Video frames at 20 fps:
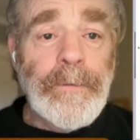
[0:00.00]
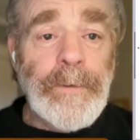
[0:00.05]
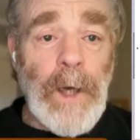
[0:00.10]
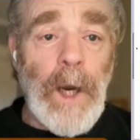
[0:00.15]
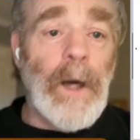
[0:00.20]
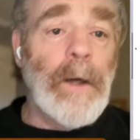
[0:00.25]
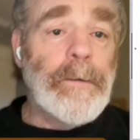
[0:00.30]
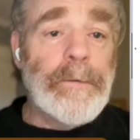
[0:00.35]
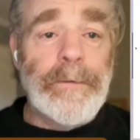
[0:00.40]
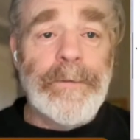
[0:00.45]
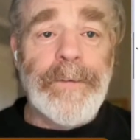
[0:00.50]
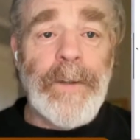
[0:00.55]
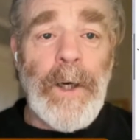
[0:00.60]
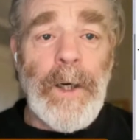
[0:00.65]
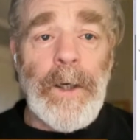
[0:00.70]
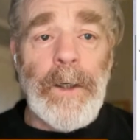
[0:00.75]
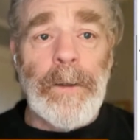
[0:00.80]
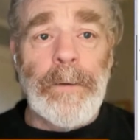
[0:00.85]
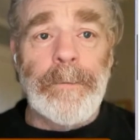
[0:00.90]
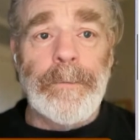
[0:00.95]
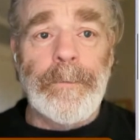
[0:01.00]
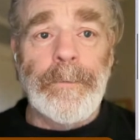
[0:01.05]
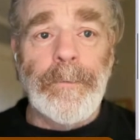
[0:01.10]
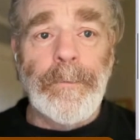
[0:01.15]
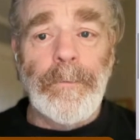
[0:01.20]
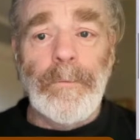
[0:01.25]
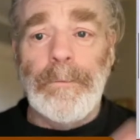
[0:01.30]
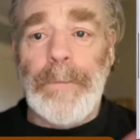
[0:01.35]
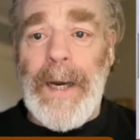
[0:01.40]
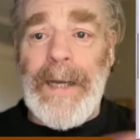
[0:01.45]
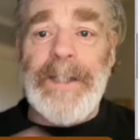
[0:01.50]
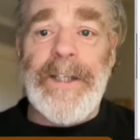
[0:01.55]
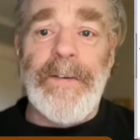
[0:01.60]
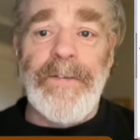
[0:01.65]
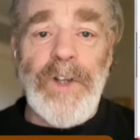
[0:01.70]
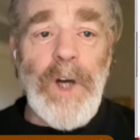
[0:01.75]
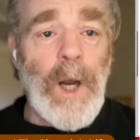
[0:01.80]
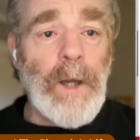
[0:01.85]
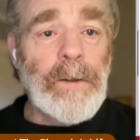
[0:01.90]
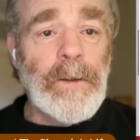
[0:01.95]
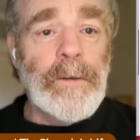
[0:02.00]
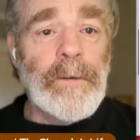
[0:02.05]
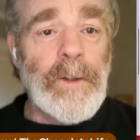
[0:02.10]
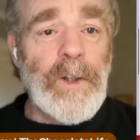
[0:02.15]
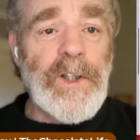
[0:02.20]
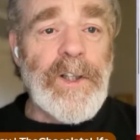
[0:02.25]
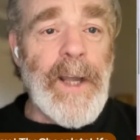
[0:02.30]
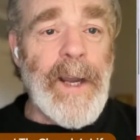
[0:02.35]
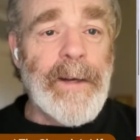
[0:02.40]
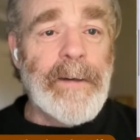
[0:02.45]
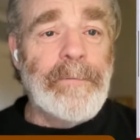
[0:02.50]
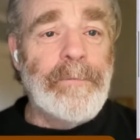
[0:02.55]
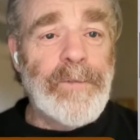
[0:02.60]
of Pod Safe Chocolate looks like.